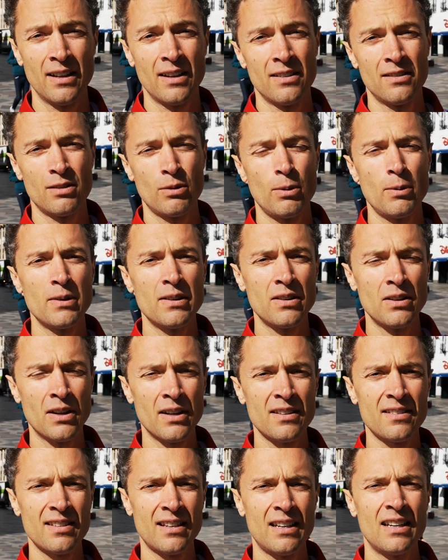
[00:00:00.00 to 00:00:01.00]
So we would
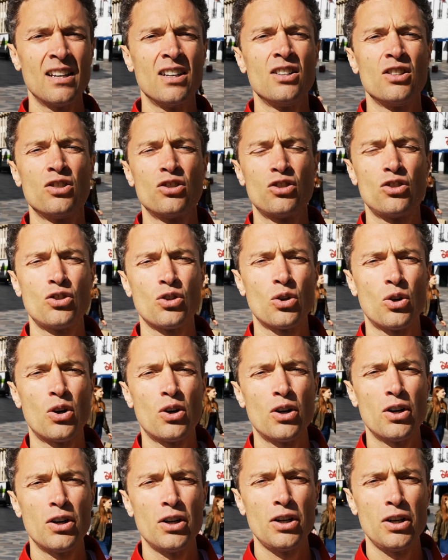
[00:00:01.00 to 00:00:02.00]
not say
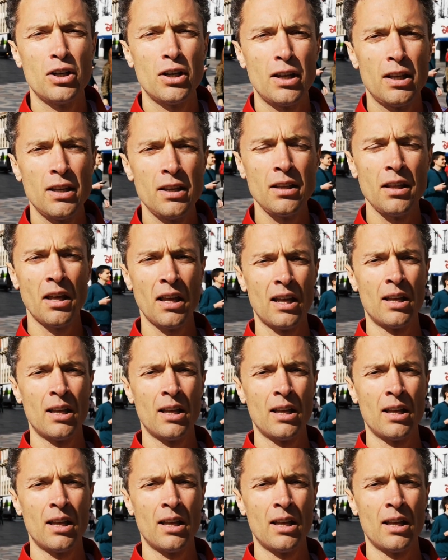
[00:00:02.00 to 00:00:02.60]
strøget,